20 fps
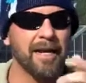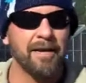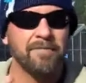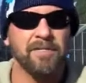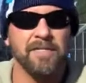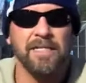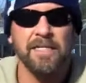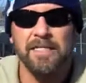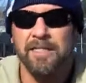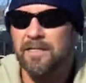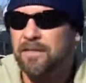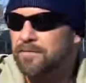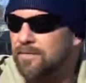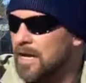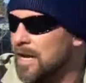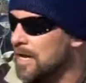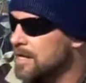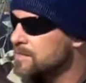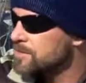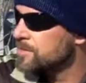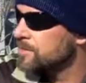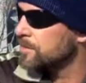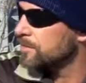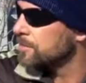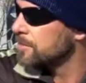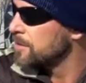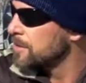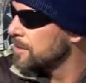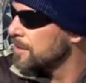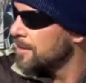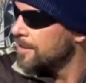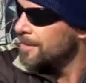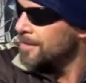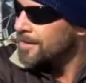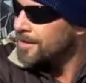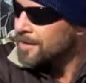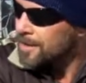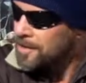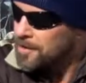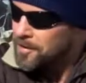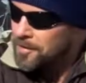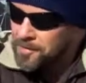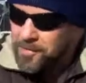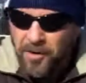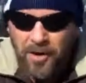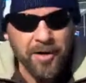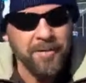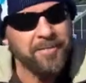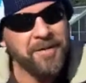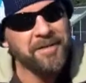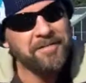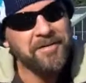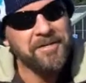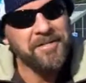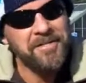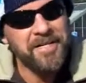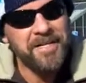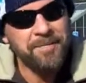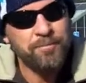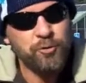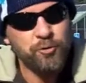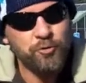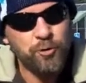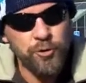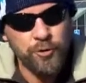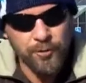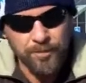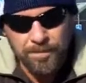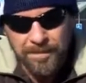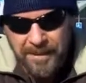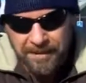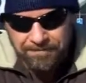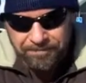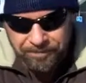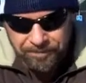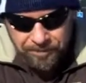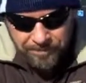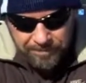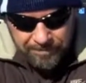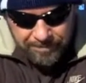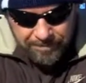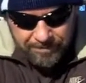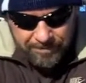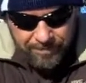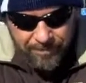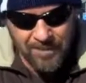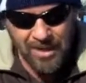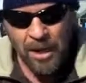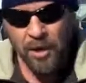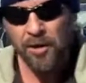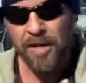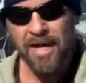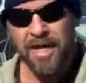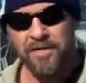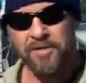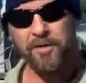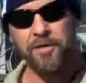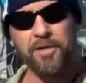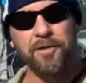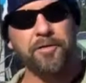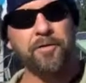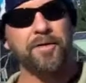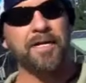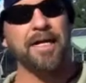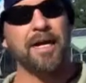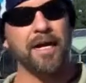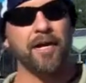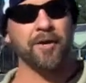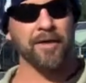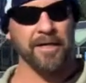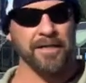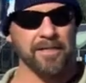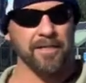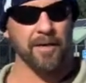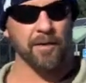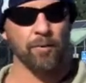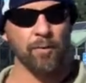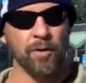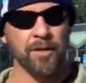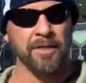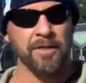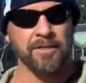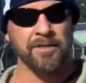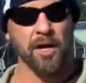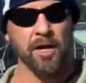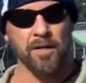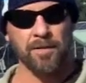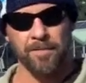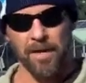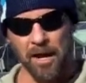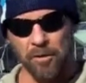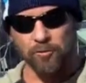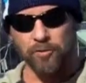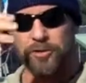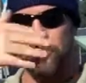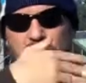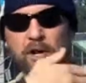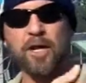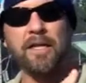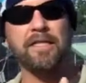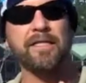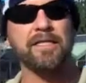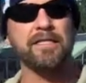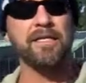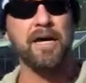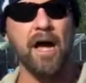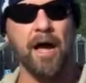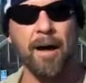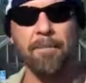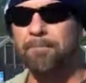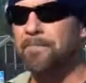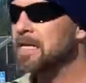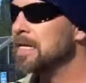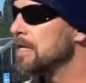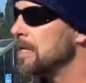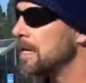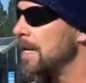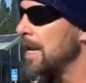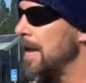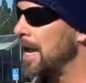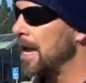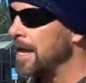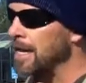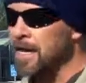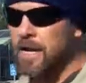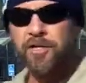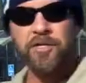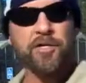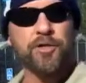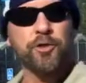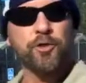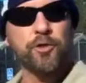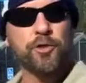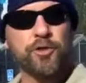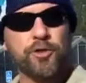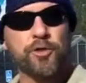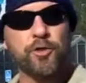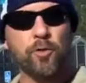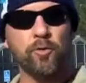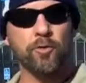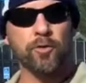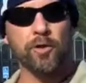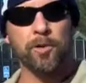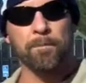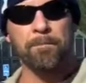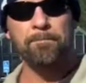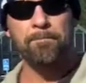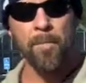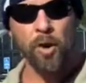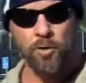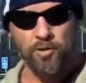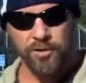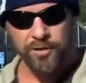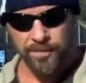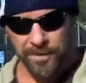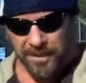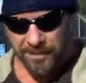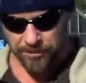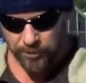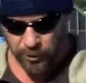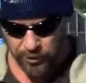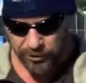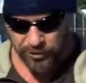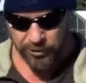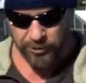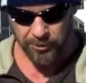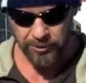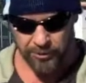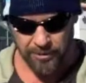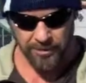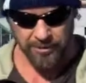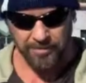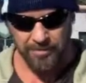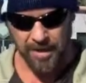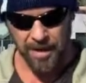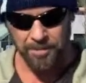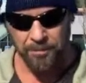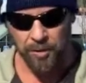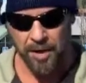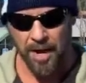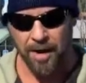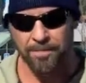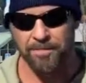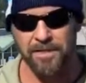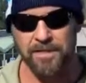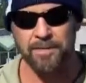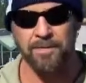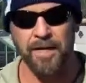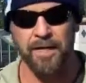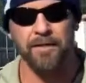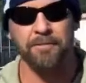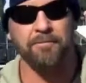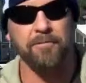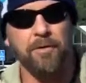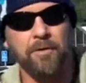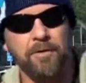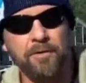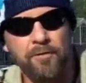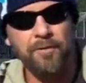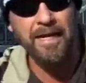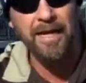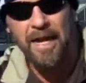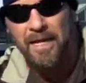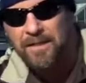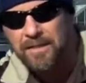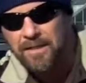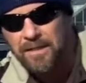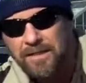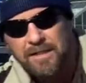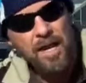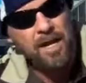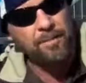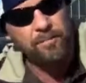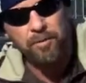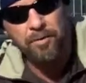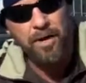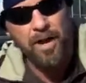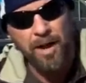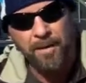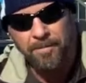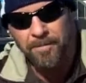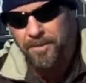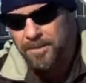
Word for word: I have sensitive eyes, so pardon me if it seems rude. But okay, so the three areas that I want to talk about start at the top and that's your shoulder. Most people's shoulder, my prop is about to roll away. Actually, that's not a prop.